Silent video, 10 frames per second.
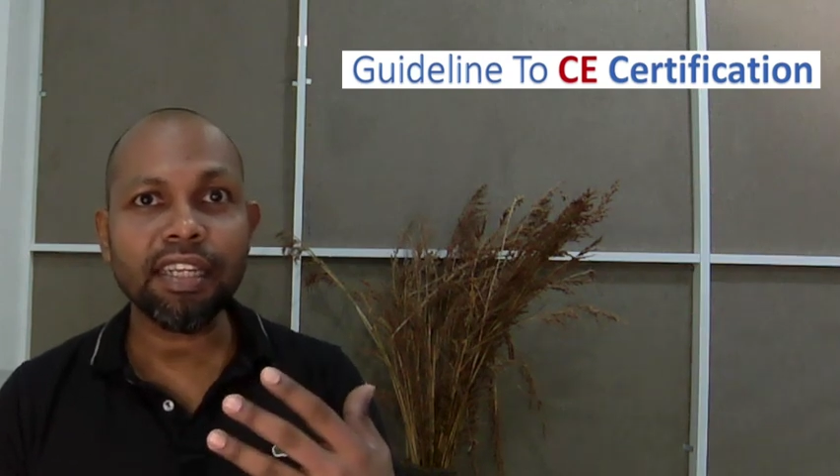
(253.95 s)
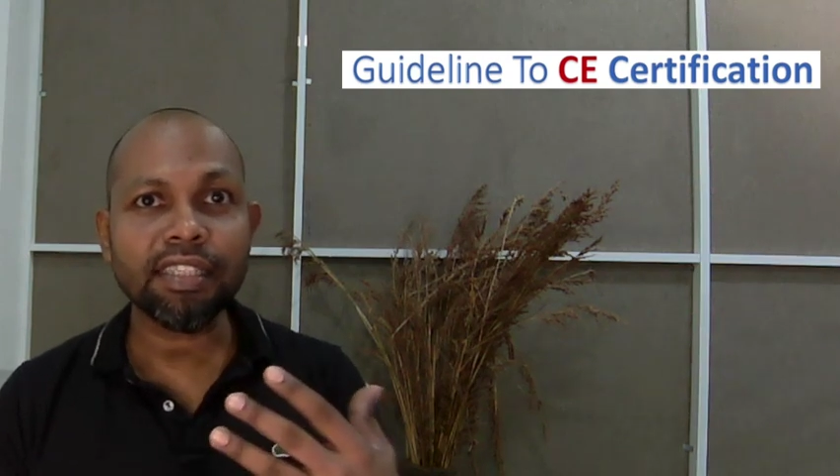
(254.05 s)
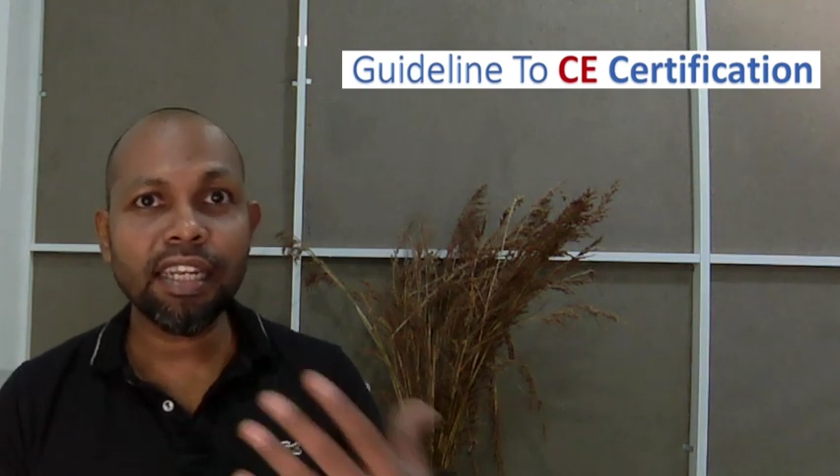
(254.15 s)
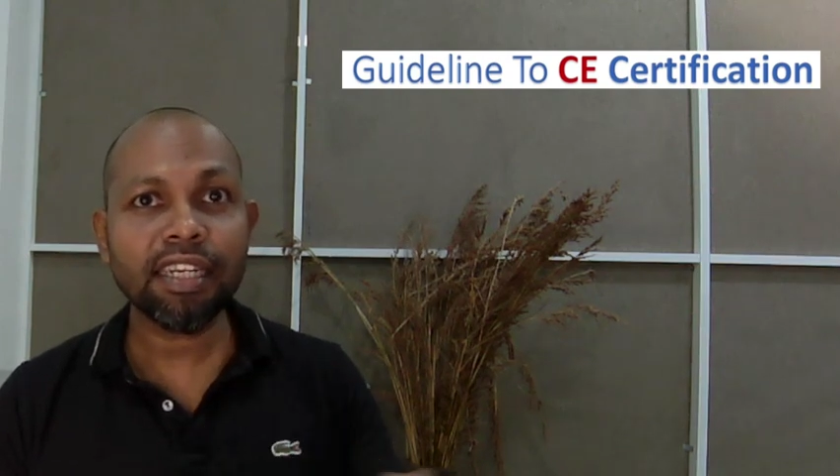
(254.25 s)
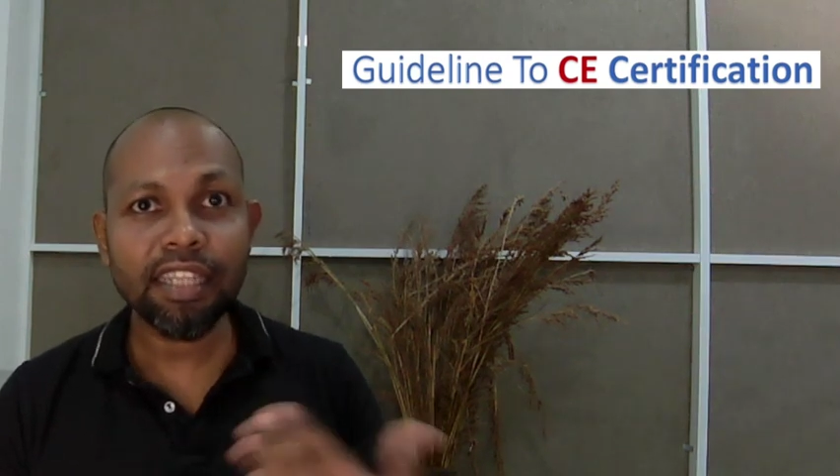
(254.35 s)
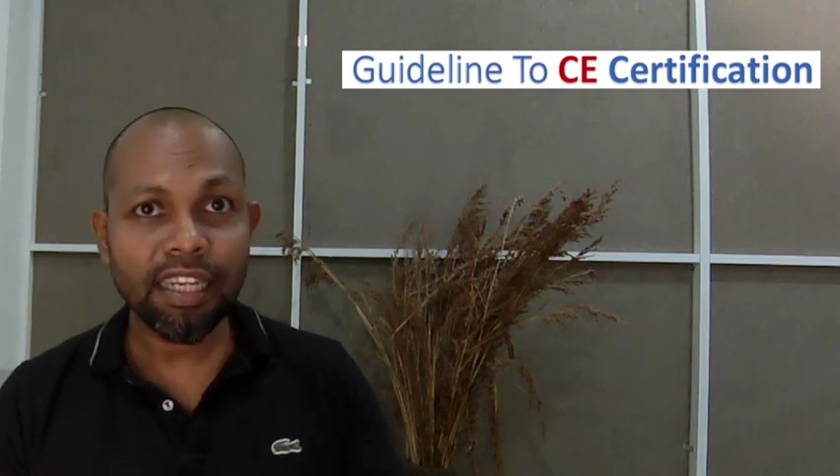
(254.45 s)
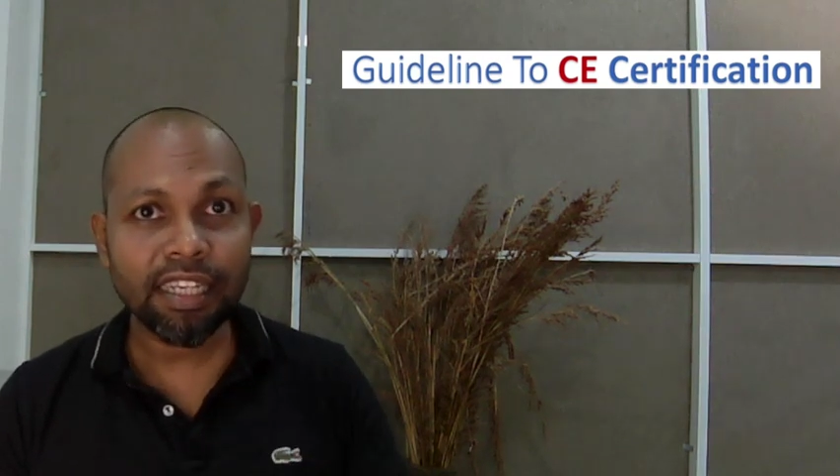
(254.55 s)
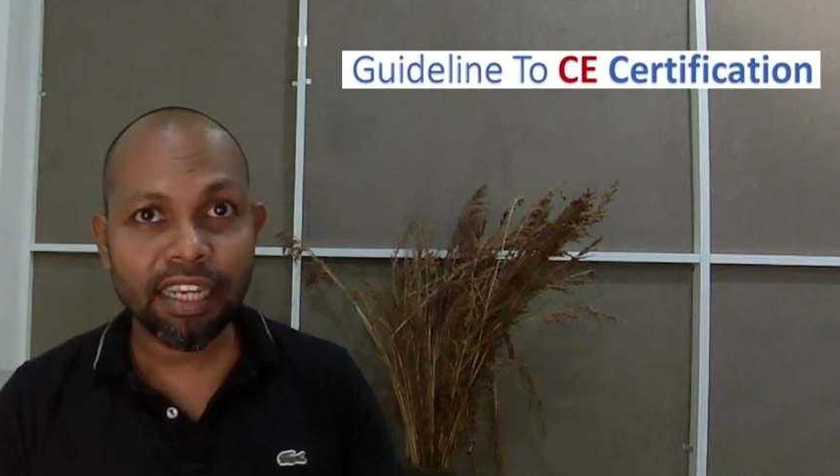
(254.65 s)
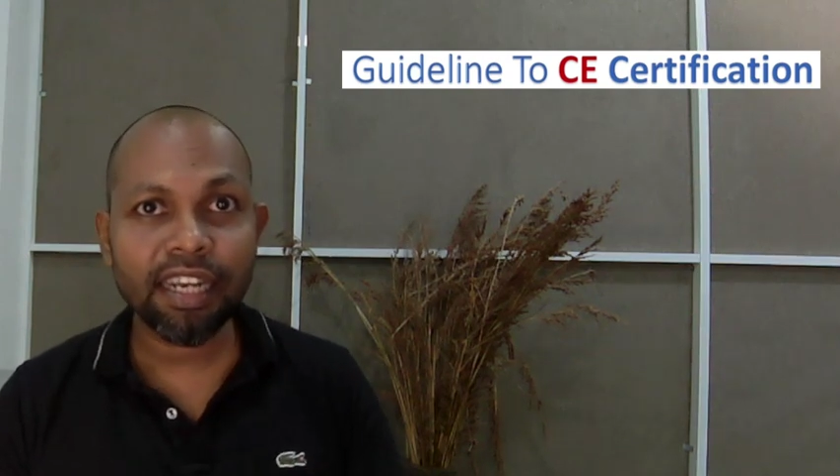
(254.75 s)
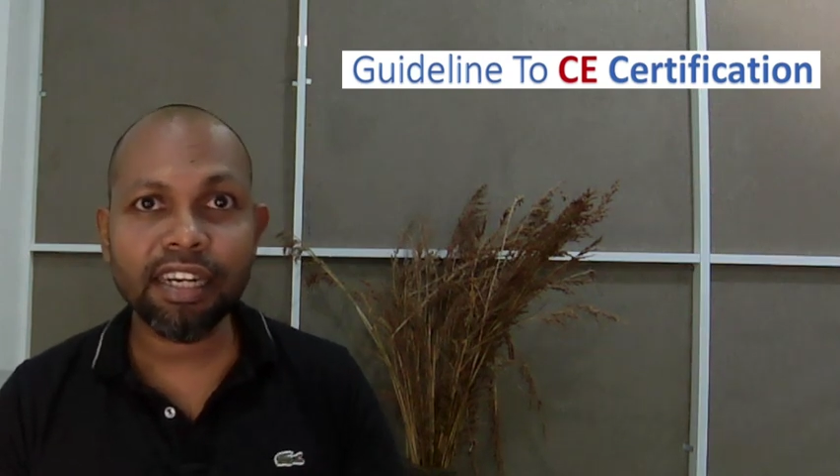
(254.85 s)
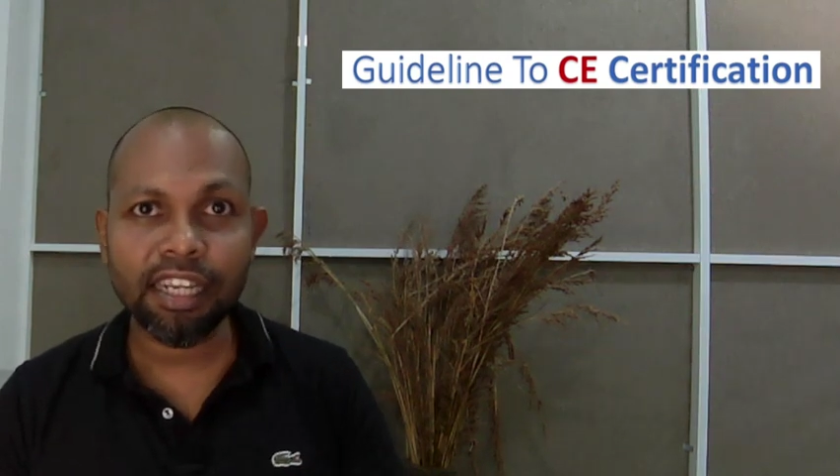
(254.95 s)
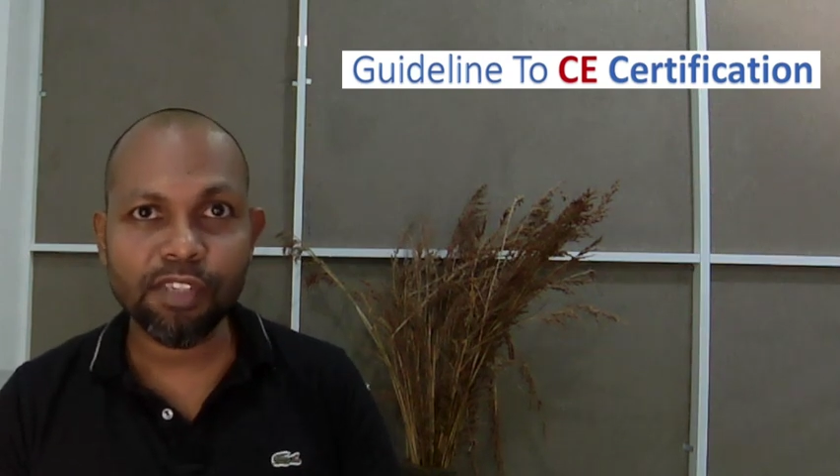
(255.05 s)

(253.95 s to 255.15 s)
the incorrect